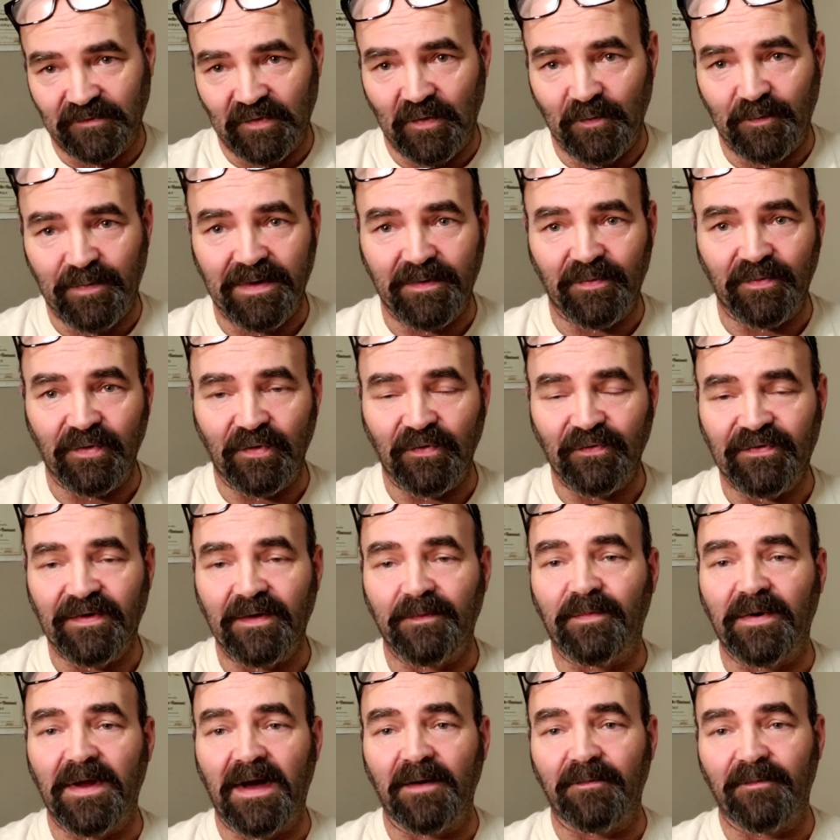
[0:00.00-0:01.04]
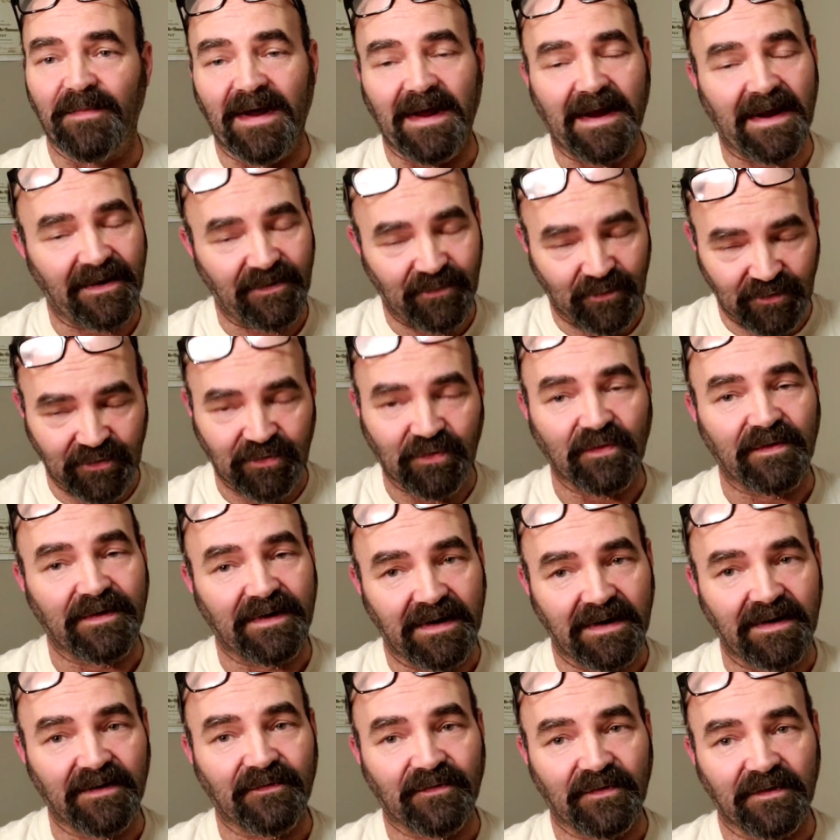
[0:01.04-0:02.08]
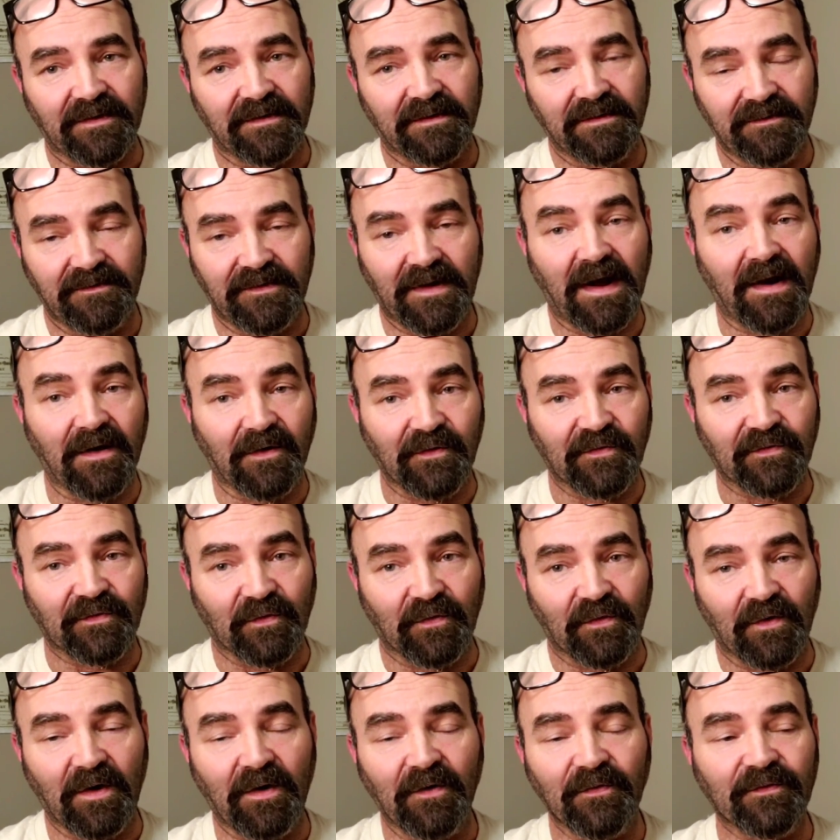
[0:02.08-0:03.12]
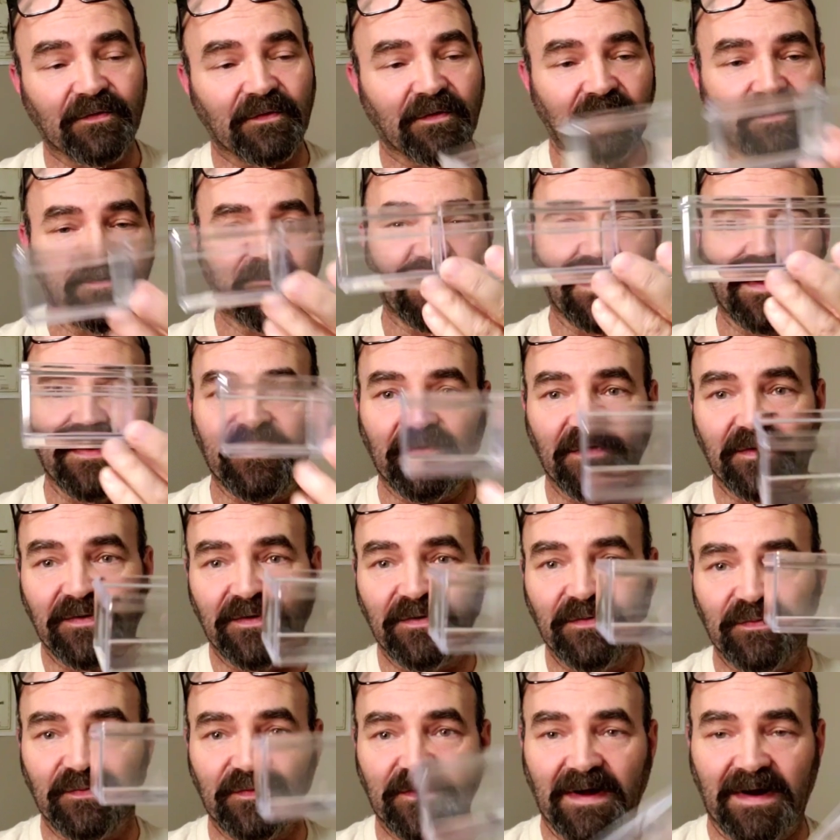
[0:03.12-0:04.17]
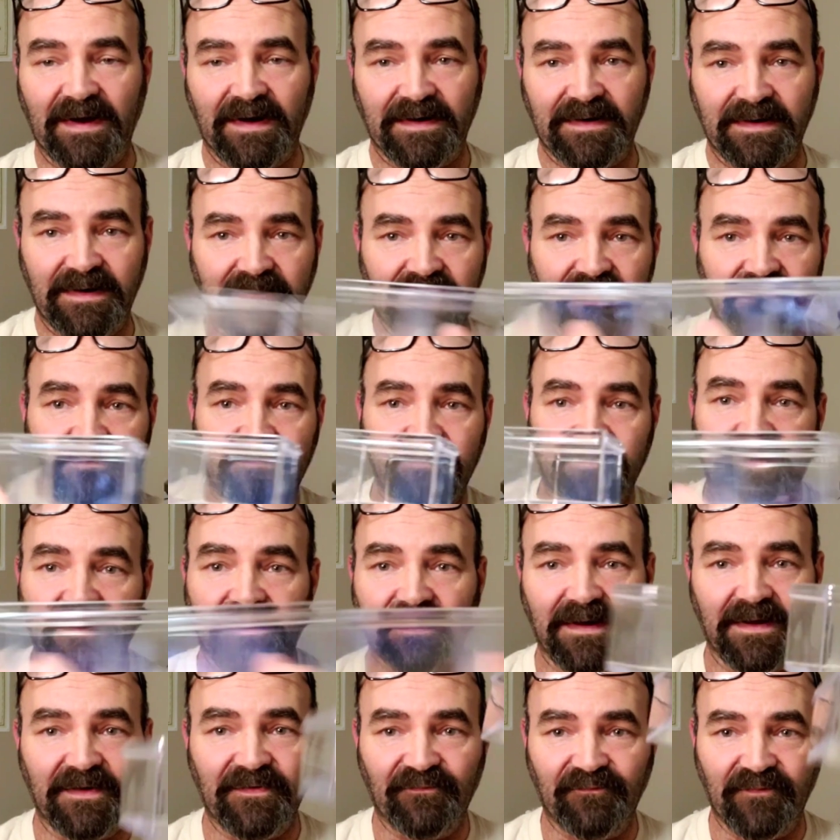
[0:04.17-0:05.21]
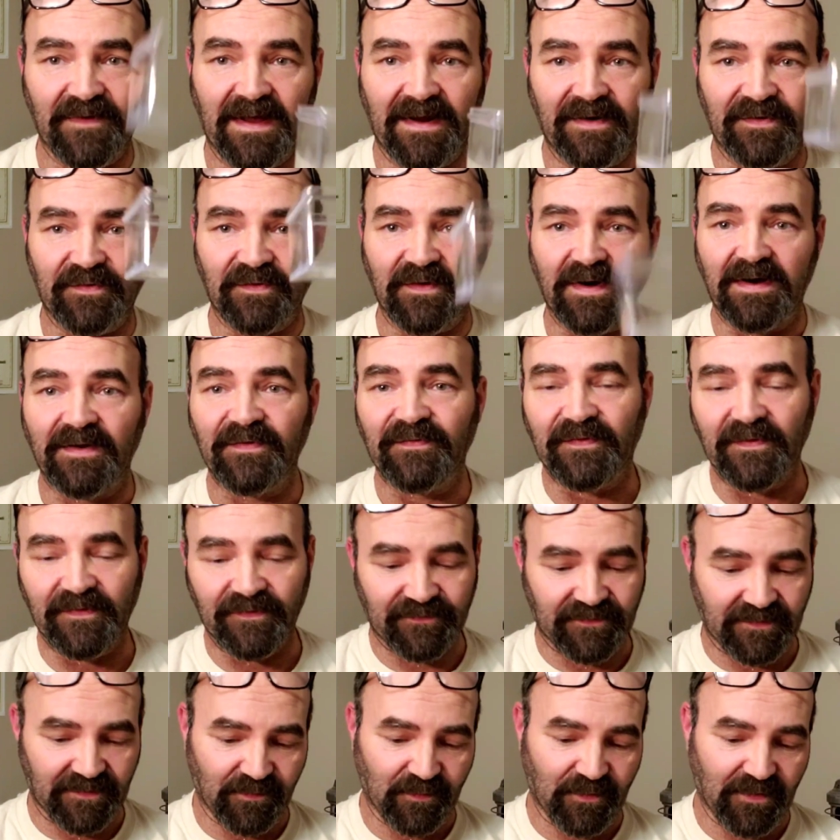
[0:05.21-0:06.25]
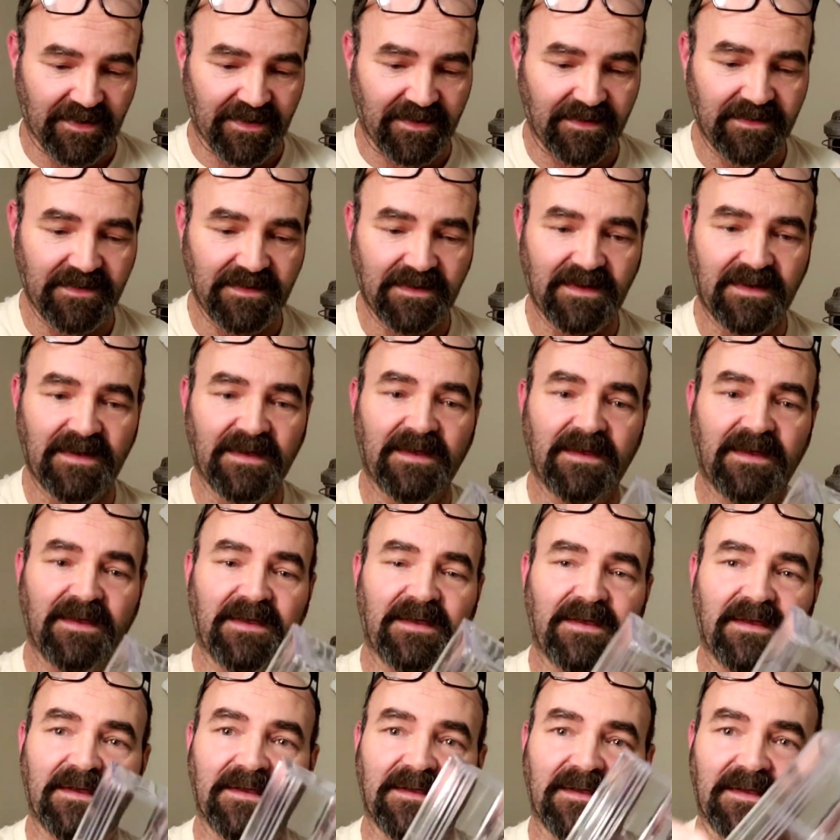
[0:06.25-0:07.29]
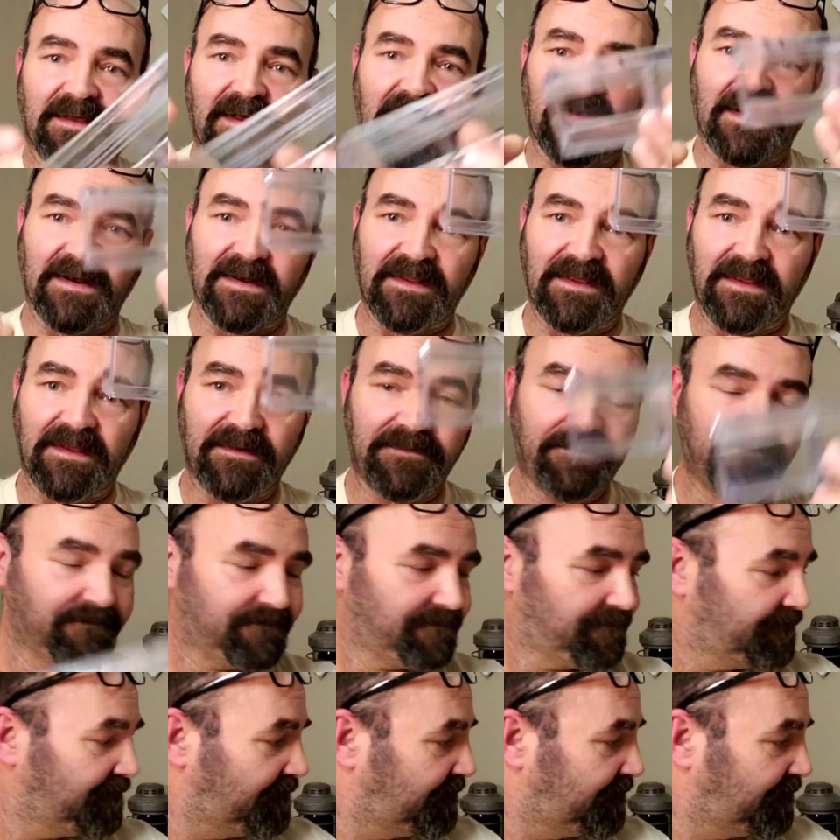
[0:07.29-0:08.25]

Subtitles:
You know, people use Ziploc bags, which you can get at the dollar store also, but I thought this was kind of neat. Got a nice flat tray to sit somewhere. You got a lid.